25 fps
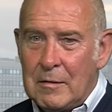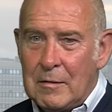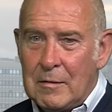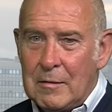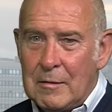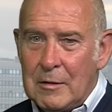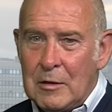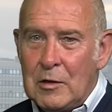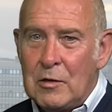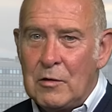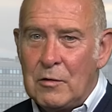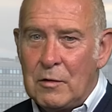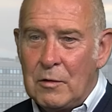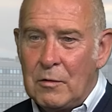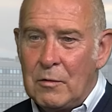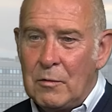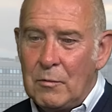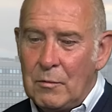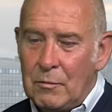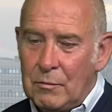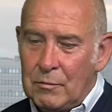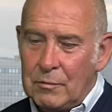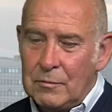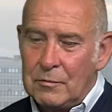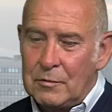you
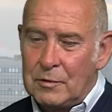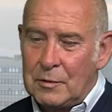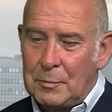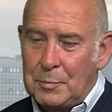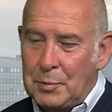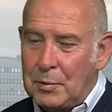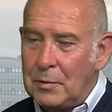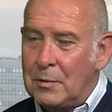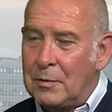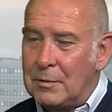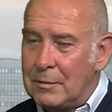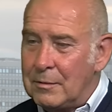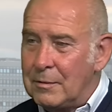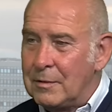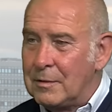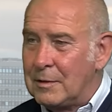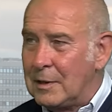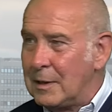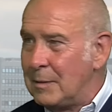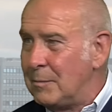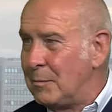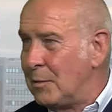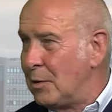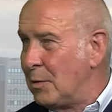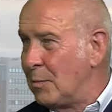do support the
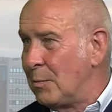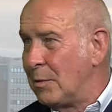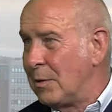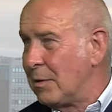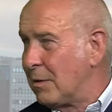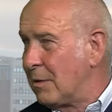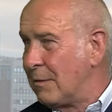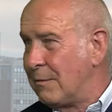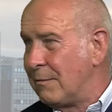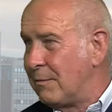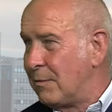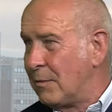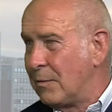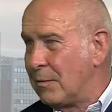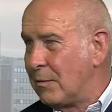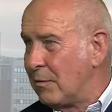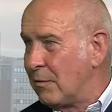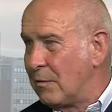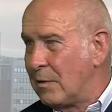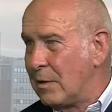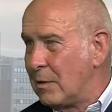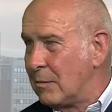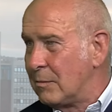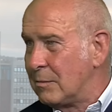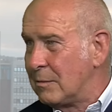team that you're working for. There's
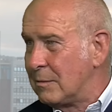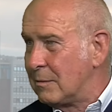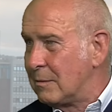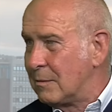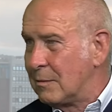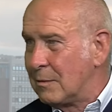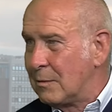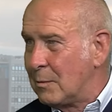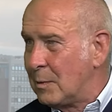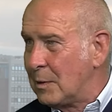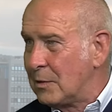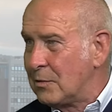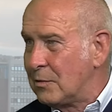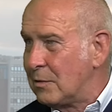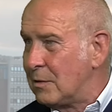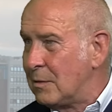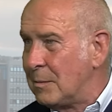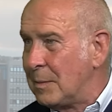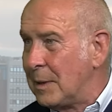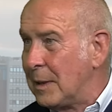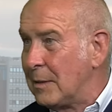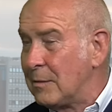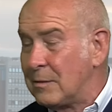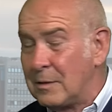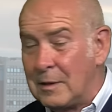no question
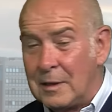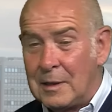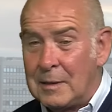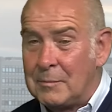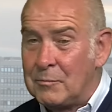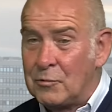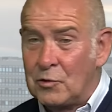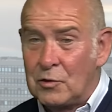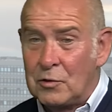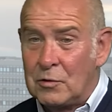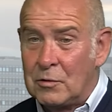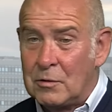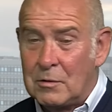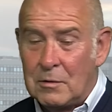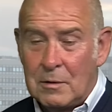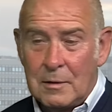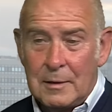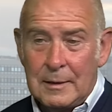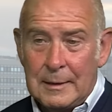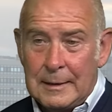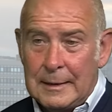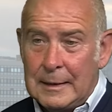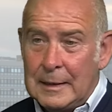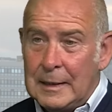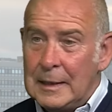about it, and I'm sure
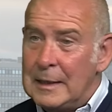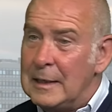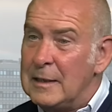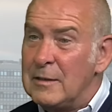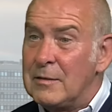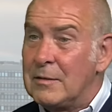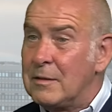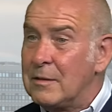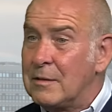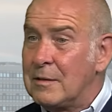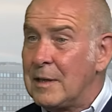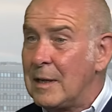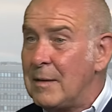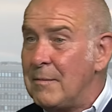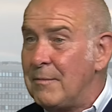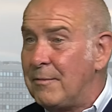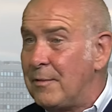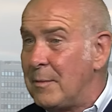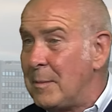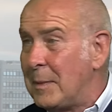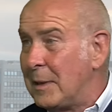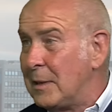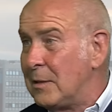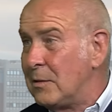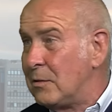it's the same for
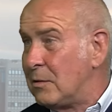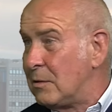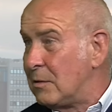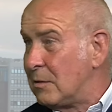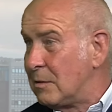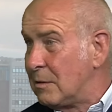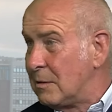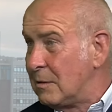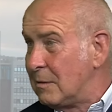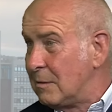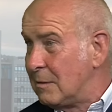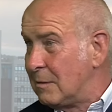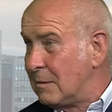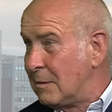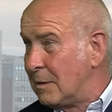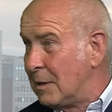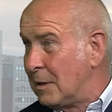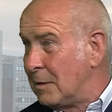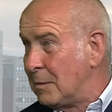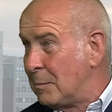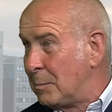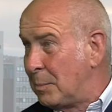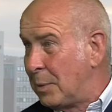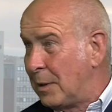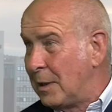managers
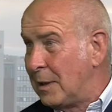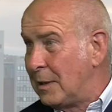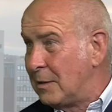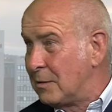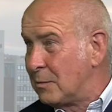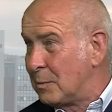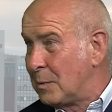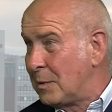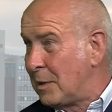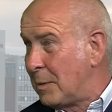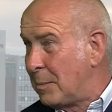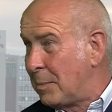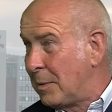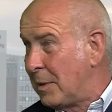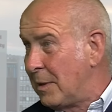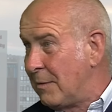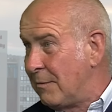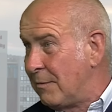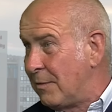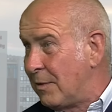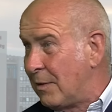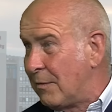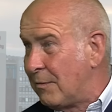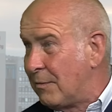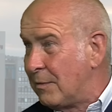and players when they're playing
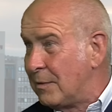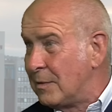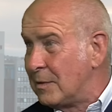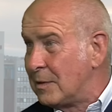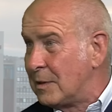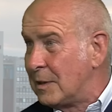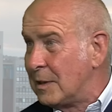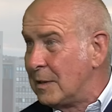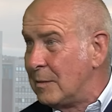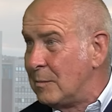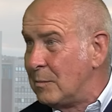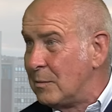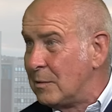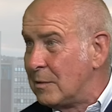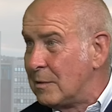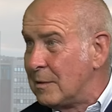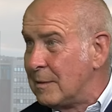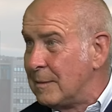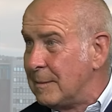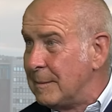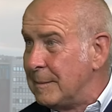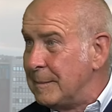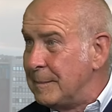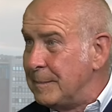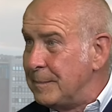for different teams.
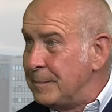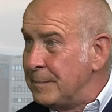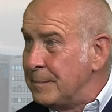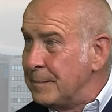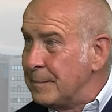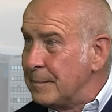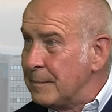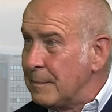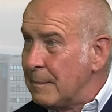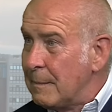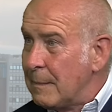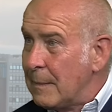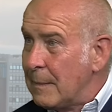But there is